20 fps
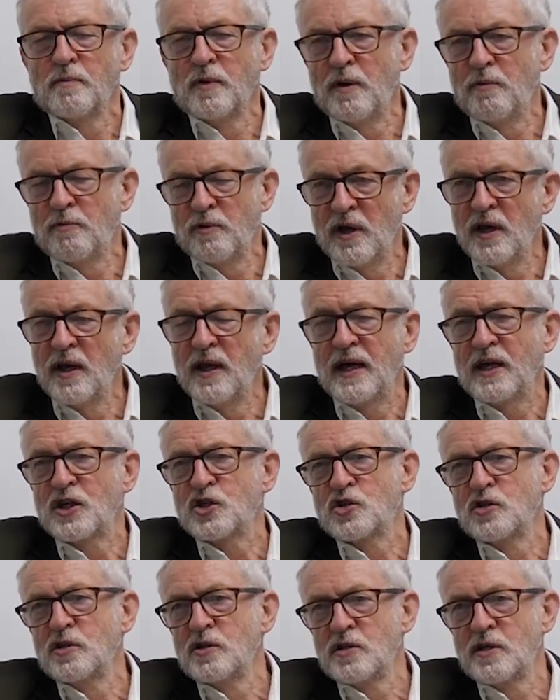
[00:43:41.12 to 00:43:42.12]
my
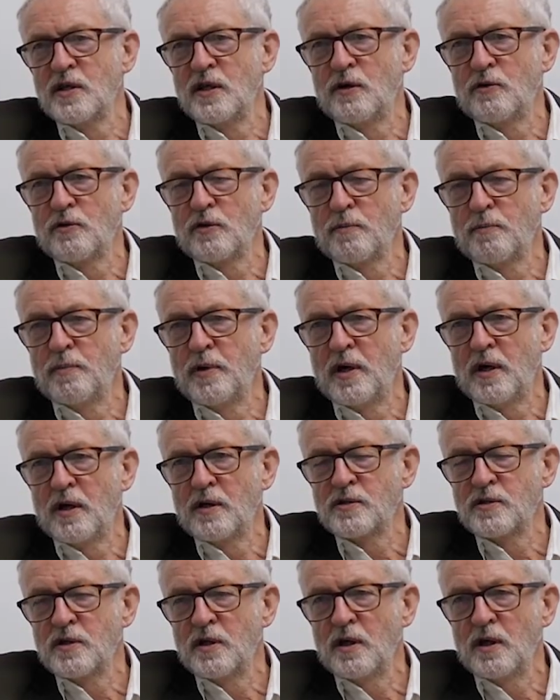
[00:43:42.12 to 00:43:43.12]
re-election as leader of the
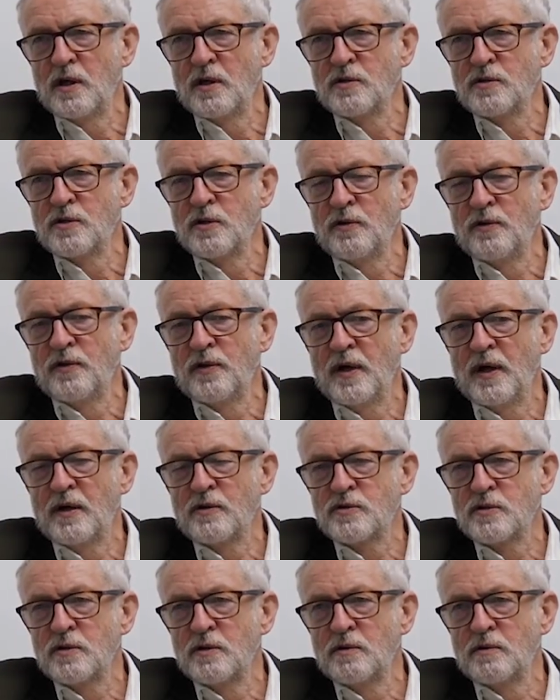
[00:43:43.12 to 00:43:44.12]
party in
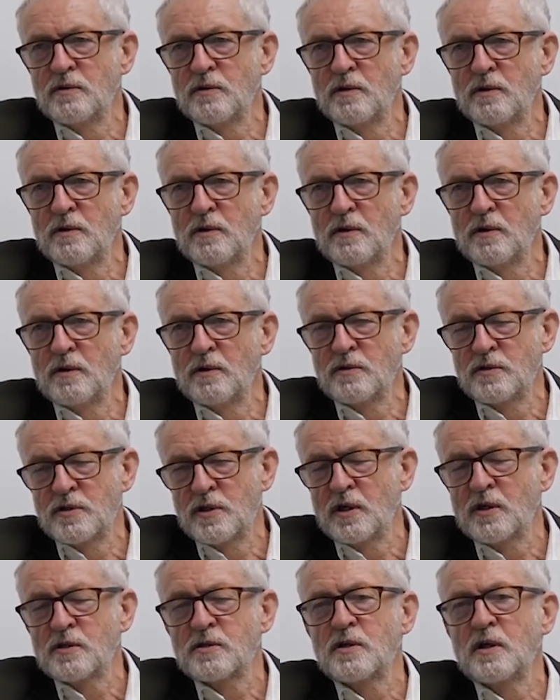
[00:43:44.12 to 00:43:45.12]

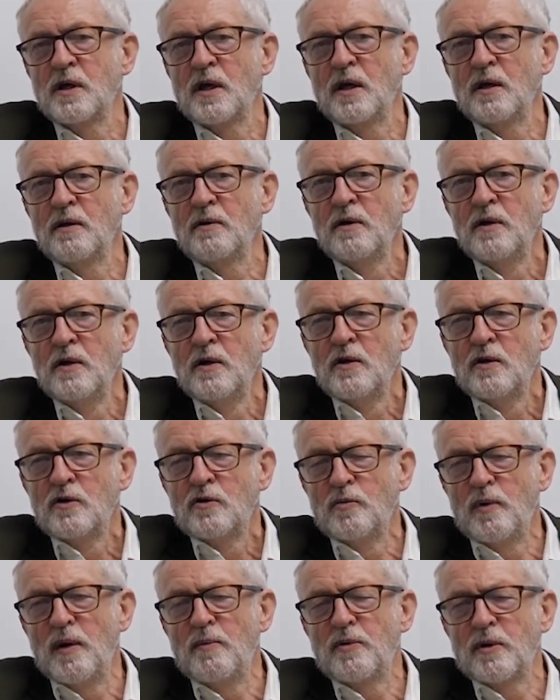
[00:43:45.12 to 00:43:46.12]
2016.
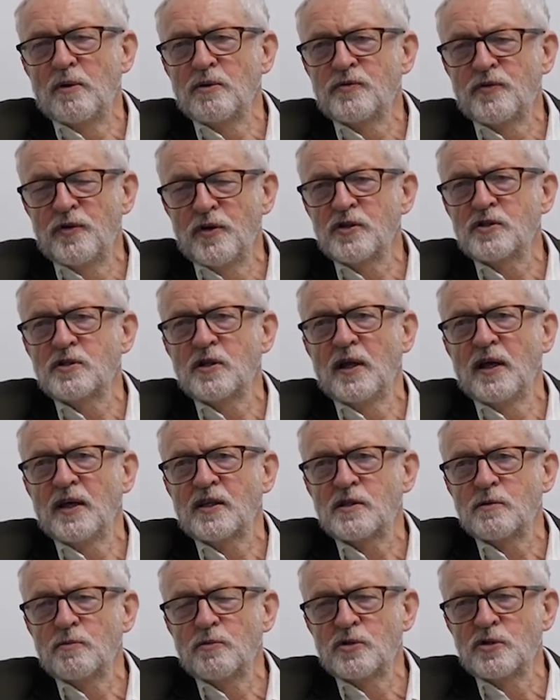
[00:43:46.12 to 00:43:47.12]
Remember, I was first
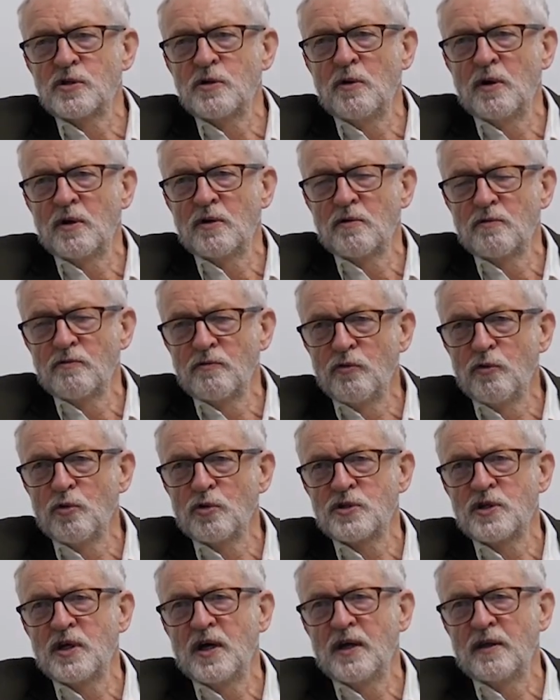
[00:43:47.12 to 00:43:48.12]
elected with
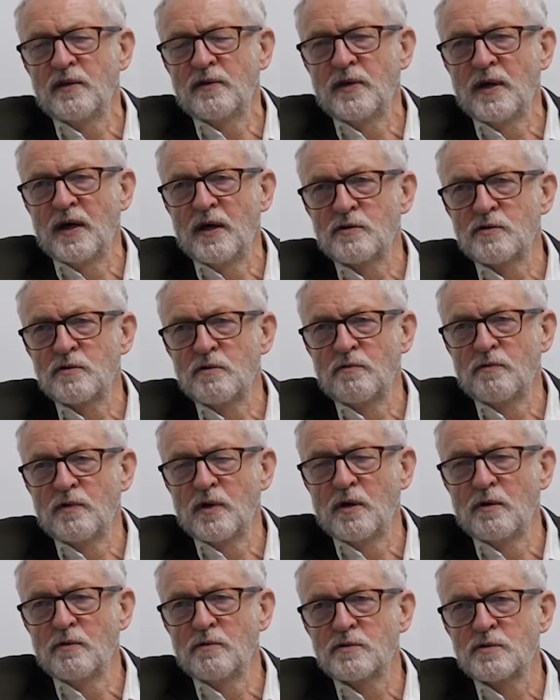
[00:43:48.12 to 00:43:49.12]
248,000
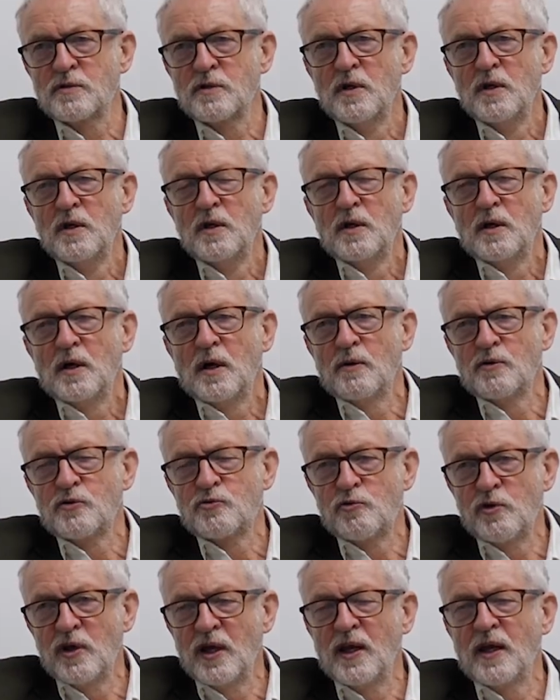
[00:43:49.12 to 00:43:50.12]
votes. I
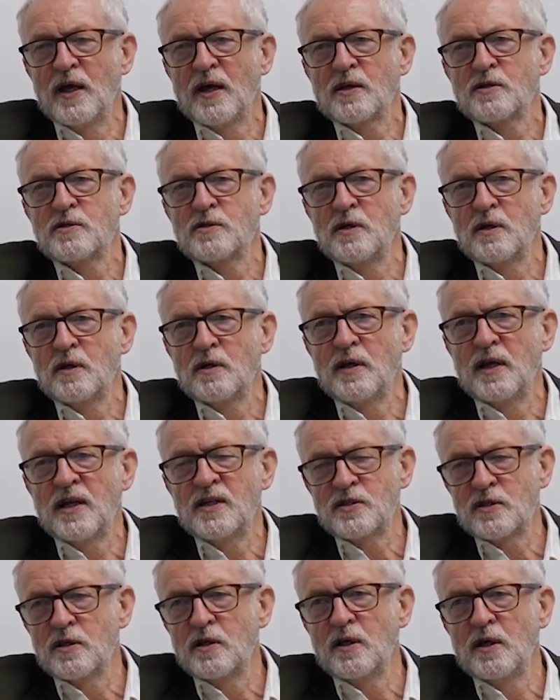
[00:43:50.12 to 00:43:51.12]
was re-elected
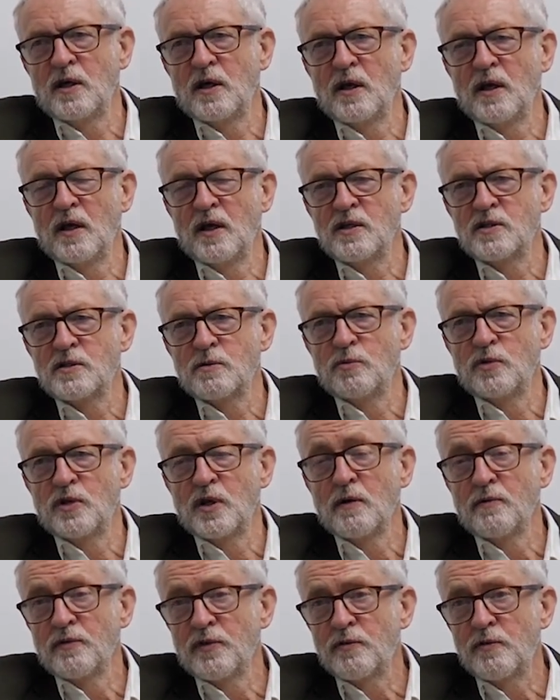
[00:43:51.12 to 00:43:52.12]
less than a year later
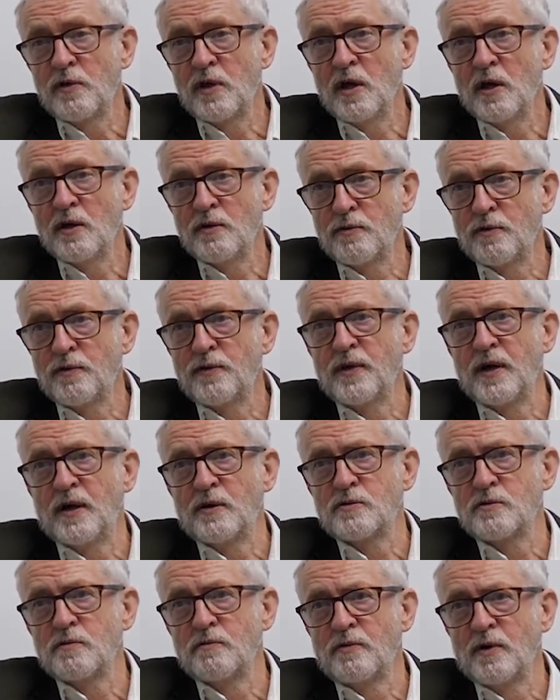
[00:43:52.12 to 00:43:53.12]
with over
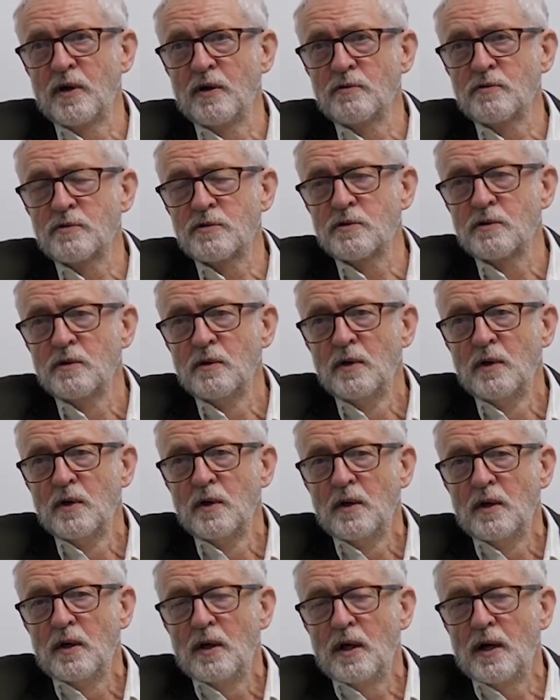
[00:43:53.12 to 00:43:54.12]
300,000 votes.
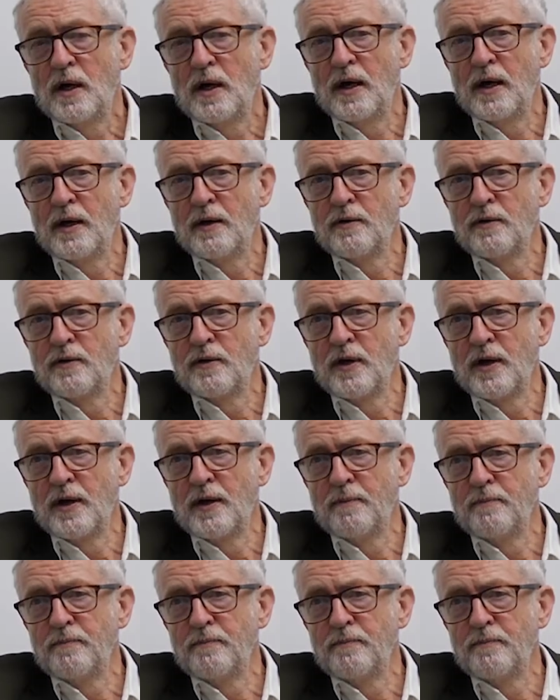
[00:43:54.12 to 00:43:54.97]
And